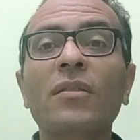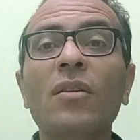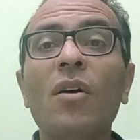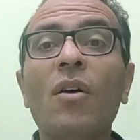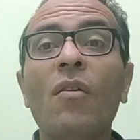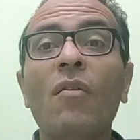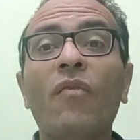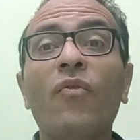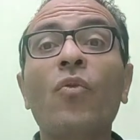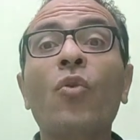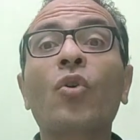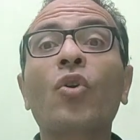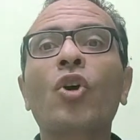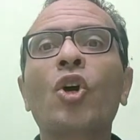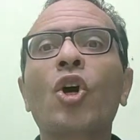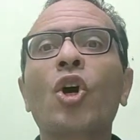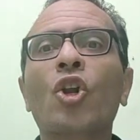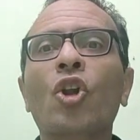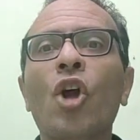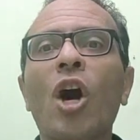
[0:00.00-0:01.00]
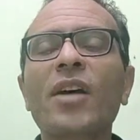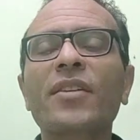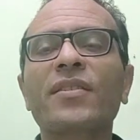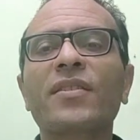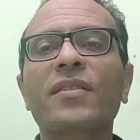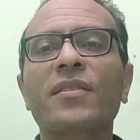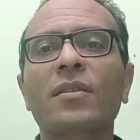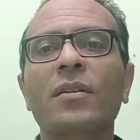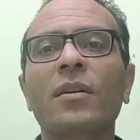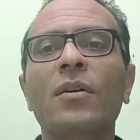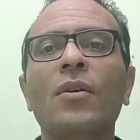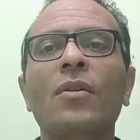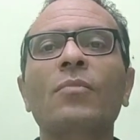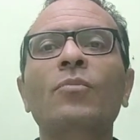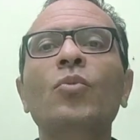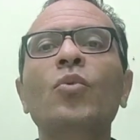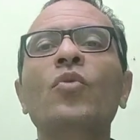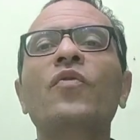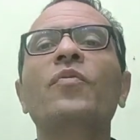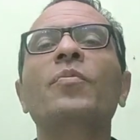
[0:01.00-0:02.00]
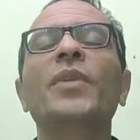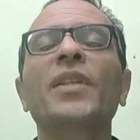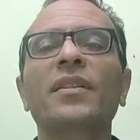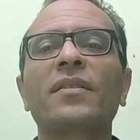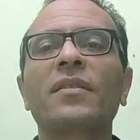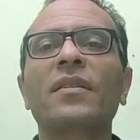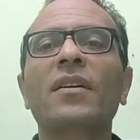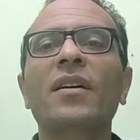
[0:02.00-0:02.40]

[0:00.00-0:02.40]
for gross movement